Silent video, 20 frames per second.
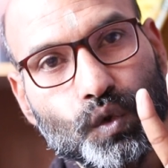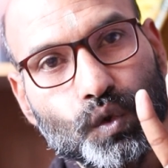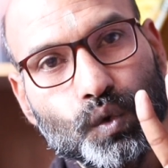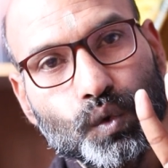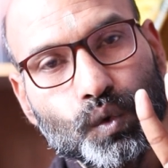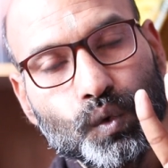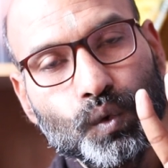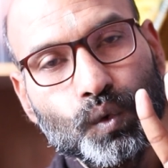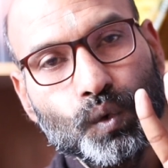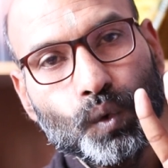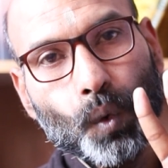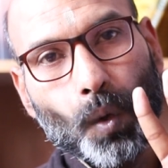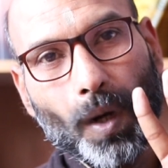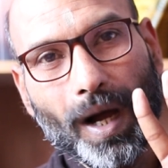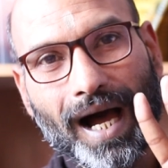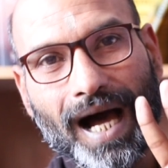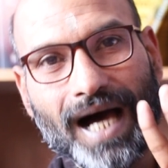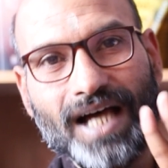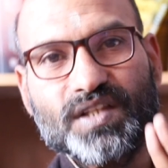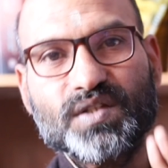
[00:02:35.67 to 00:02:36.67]
2
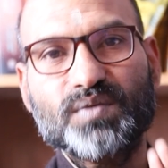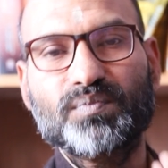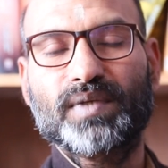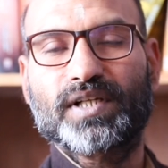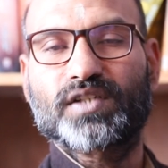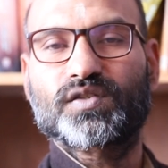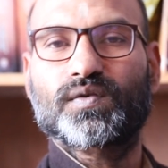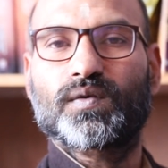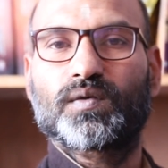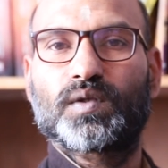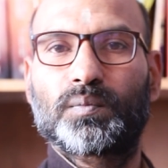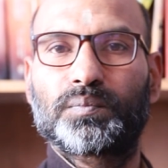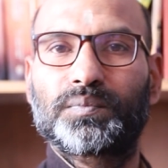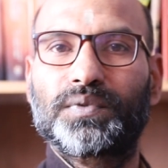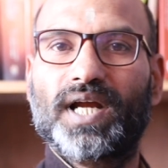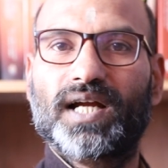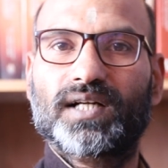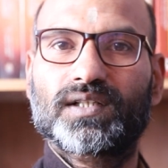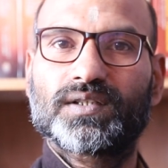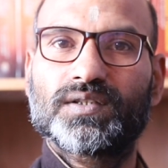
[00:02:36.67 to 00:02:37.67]
aspects of the
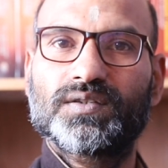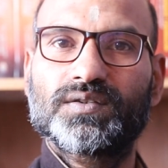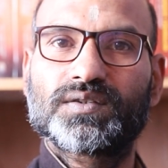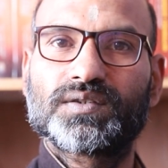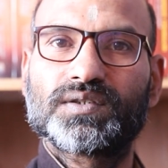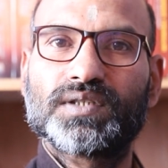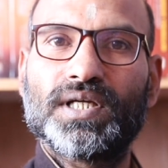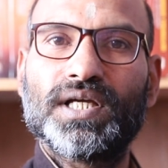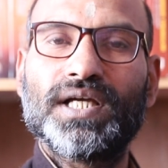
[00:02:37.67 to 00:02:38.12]
practice,